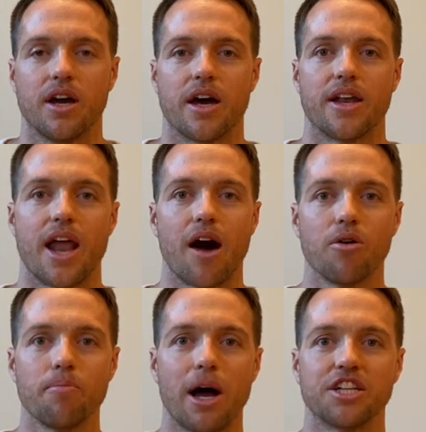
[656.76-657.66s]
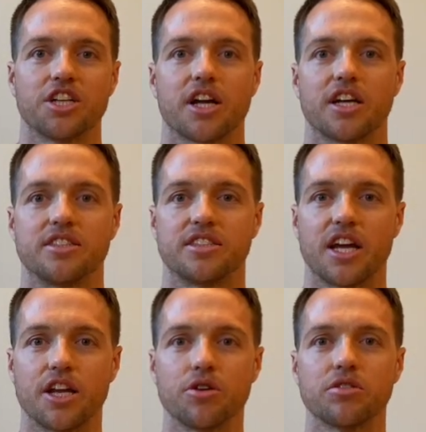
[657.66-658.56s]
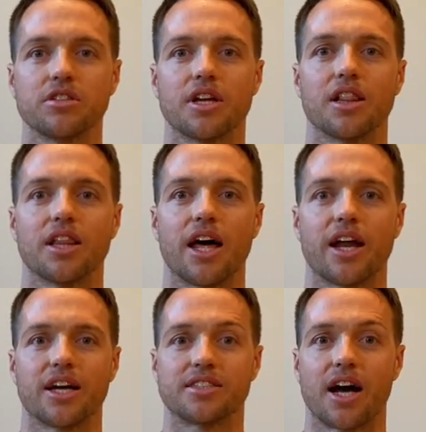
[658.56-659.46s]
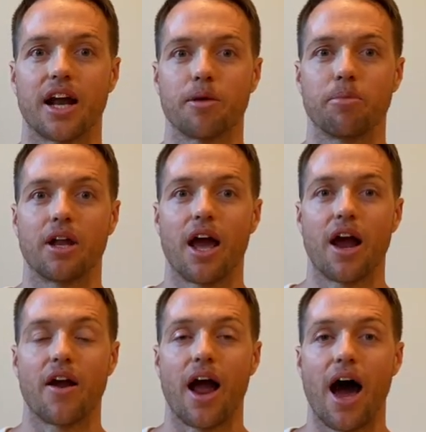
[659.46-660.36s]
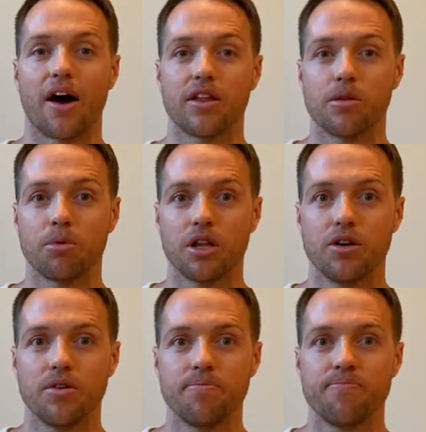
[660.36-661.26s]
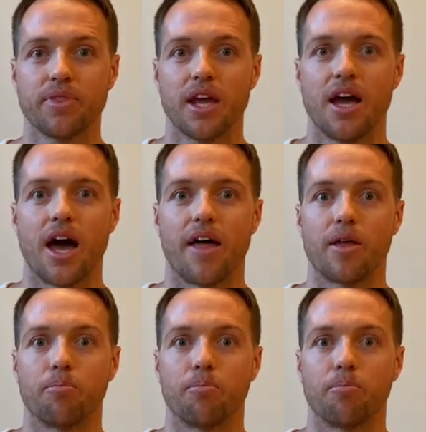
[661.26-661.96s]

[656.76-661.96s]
Now imagine continuously letting a tiny bit of air out of the balloon and then